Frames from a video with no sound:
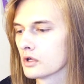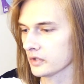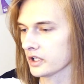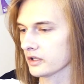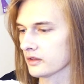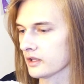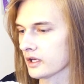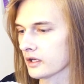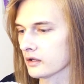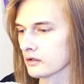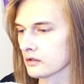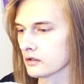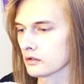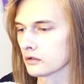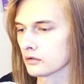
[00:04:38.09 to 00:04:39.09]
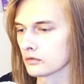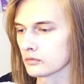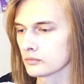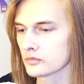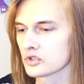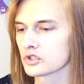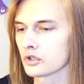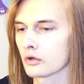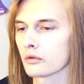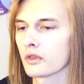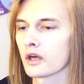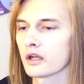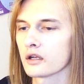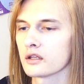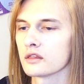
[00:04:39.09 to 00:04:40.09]
like that, show
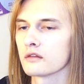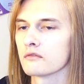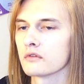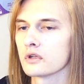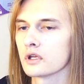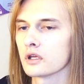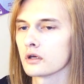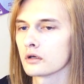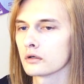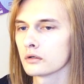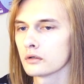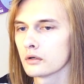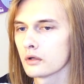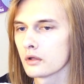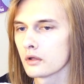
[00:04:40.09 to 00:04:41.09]
that in the video.